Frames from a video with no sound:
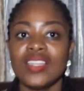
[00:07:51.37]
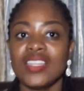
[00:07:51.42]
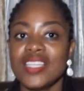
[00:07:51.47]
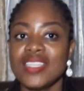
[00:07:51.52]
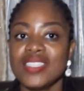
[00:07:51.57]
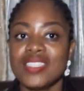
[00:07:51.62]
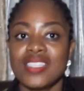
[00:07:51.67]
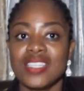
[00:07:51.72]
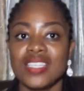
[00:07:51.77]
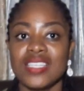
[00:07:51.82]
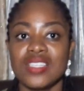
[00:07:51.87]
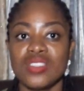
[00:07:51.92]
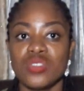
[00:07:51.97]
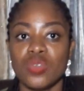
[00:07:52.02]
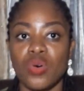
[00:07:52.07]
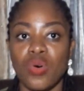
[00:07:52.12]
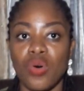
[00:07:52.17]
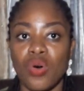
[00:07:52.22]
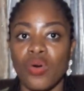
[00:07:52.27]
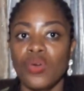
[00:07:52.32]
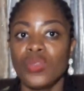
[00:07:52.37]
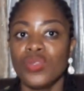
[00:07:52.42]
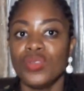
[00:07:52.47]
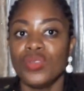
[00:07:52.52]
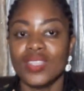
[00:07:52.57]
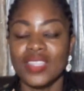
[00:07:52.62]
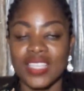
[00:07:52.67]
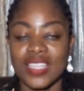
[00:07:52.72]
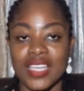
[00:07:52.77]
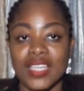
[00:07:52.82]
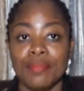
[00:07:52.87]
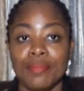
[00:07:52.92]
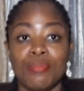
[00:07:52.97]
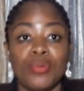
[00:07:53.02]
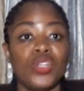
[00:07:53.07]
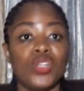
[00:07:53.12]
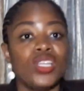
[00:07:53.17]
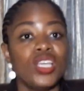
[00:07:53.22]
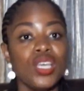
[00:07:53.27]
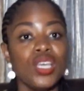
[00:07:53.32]
this is all you
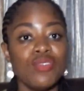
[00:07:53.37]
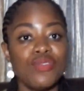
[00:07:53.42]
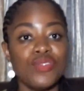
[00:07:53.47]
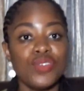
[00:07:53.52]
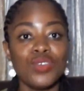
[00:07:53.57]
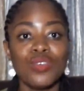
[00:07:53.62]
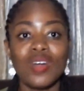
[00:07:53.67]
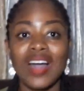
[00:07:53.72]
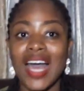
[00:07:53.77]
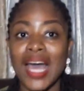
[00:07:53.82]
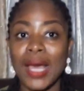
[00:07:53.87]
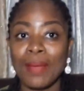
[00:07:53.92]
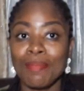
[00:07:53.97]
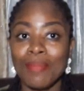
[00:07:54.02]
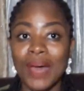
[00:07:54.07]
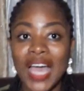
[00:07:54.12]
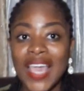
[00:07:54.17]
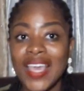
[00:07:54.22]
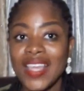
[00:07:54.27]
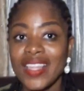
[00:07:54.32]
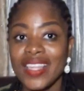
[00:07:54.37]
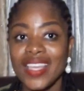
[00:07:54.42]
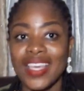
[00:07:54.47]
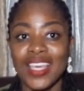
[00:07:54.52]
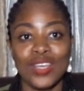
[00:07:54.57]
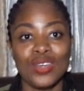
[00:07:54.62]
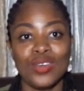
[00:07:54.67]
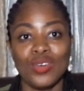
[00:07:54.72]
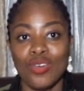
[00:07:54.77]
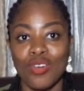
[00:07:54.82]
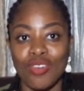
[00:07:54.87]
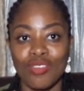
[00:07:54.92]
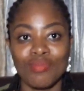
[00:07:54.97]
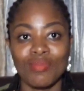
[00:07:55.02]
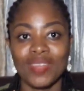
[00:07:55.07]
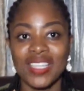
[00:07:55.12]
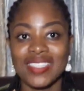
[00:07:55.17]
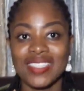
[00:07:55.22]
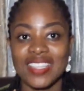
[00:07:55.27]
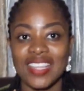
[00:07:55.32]
need. But if you are buying a
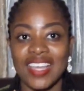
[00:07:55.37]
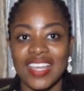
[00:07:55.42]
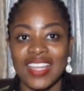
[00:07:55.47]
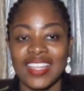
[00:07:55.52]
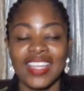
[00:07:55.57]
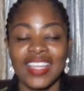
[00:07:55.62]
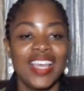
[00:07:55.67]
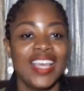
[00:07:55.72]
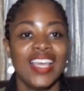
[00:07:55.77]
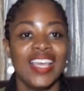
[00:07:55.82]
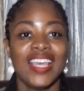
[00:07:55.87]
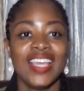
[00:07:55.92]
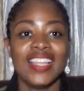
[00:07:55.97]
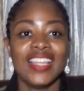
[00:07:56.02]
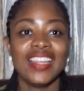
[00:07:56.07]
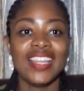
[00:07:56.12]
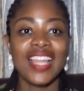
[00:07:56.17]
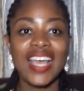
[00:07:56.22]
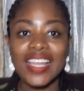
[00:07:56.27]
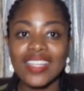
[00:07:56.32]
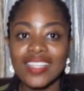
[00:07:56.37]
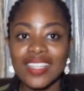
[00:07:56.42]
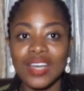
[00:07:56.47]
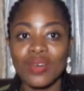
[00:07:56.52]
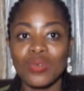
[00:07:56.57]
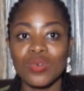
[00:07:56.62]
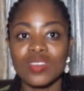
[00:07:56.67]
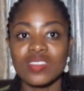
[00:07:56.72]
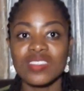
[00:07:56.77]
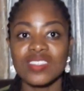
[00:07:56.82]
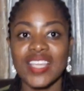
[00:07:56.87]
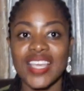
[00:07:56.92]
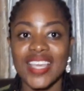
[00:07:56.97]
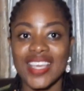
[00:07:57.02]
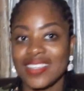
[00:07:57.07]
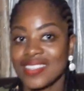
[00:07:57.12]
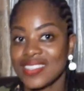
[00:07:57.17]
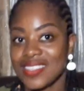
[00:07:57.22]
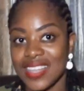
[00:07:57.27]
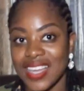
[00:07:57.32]
government land, a land that was
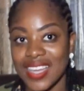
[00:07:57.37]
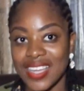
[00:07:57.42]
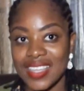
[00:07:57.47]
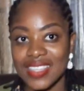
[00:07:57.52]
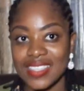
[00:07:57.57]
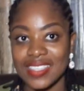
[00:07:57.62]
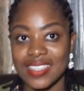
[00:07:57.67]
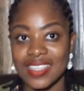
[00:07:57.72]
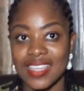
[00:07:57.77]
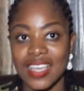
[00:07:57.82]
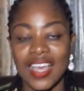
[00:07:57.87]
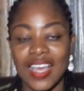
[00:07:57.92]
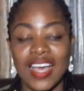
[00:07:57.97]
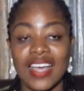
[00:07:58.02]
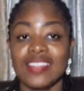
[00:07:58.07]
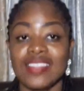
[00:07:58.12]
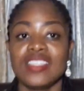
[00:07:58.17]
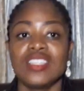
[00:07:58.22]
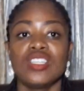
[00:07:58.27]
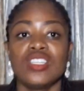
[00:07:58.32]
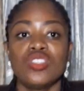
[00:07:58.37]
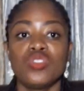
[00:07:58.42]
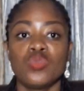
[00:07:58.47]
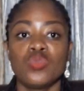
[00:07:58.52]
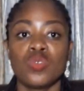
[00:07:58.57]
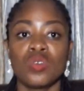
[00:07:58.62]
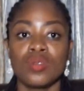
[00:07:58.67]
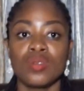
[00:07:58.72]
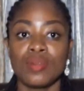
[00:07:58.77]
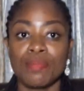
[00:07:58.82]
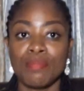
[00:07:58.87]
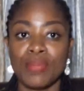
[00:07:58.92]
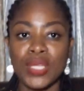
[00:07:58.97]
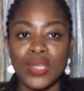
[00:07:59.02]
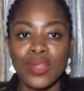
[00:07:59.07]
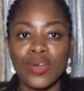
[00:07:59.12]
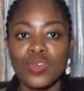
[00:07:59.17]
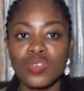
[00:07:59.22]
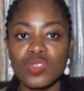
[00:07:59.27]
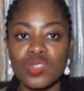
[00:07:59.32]
excised, as in it
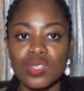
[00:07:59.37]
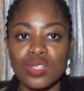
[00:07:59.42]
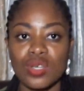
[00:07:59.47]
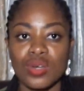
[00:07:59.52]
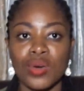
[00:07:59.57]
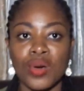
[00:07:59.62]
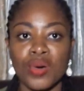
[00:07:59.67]
belonged to the